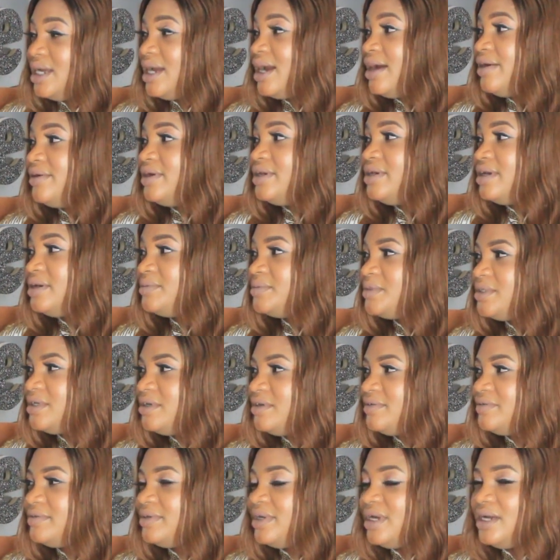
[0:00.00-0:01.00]
carry
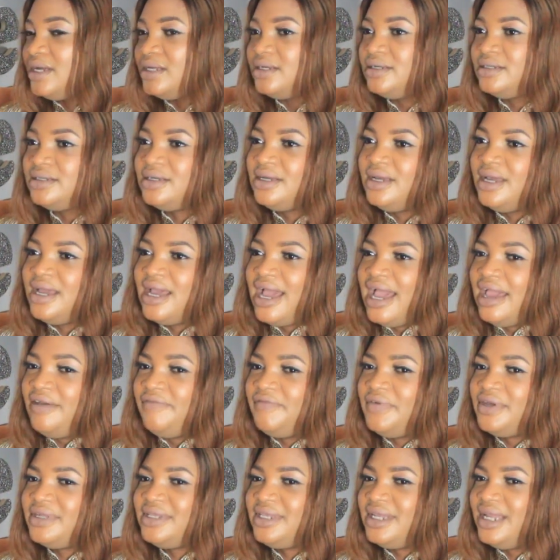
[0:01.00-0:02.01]
themselves. And I
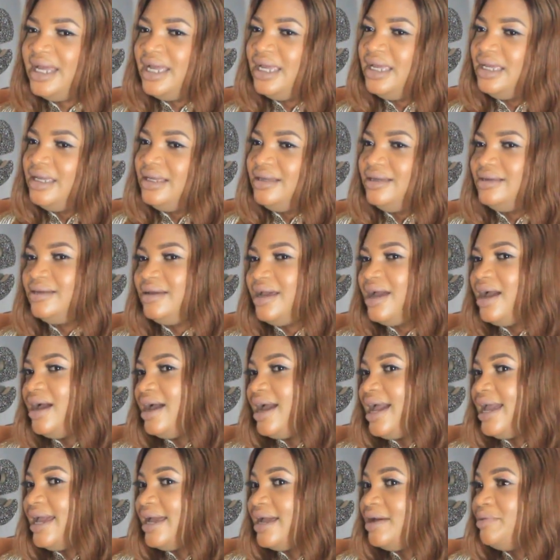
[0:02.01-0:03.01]
felt like
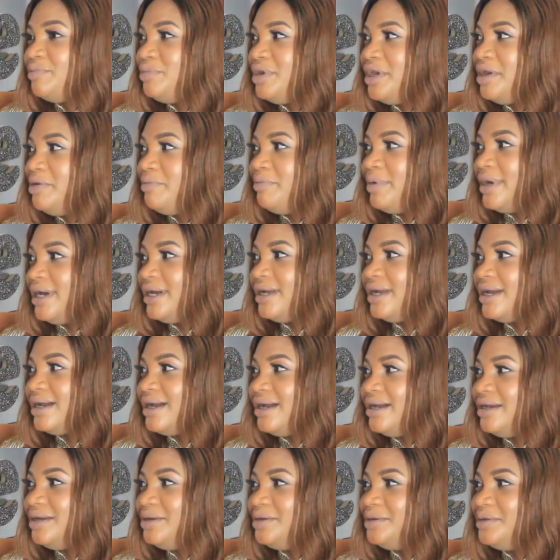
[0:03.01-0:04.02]
I can be a
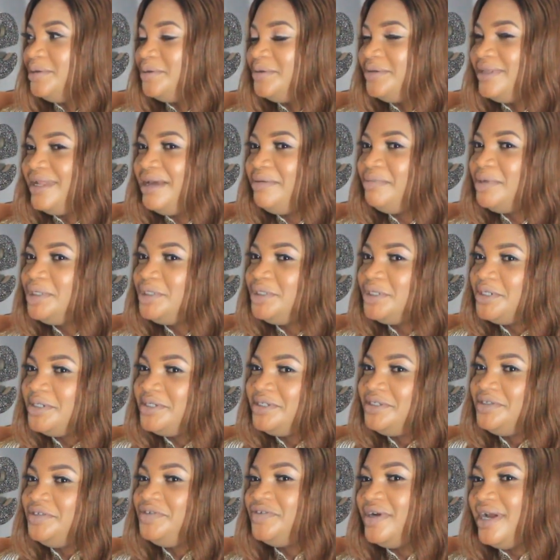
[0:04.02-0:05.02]
banker. Let me
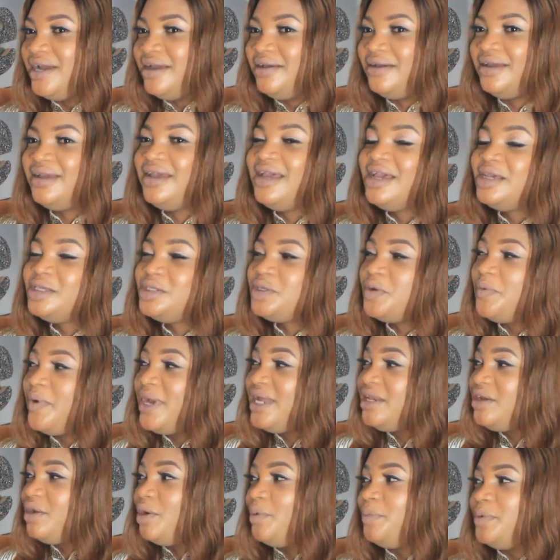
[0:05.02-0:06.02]
just try. So
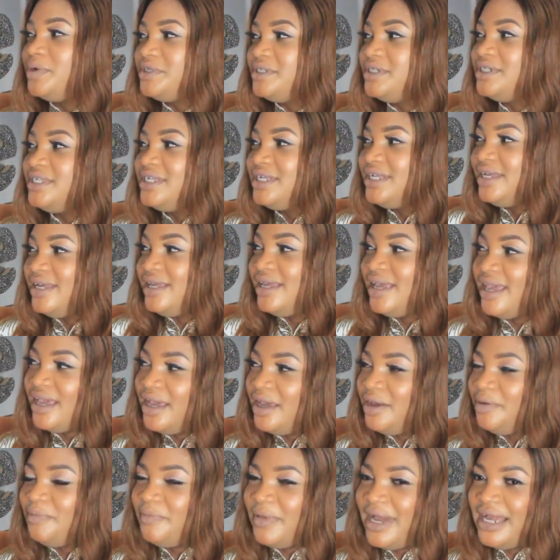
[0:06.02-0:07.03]
when the opportunity
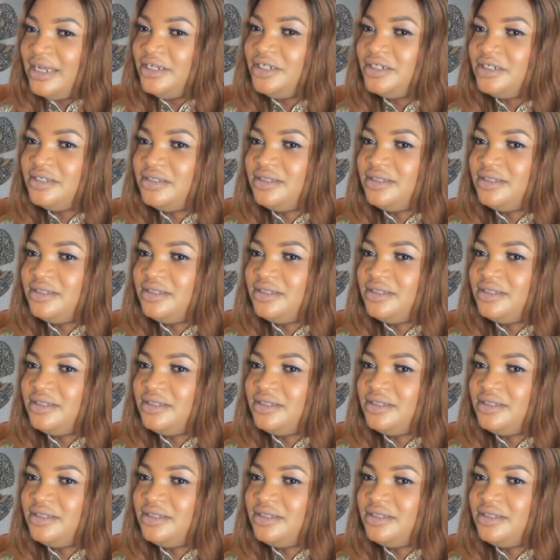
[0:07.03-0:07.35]
came, I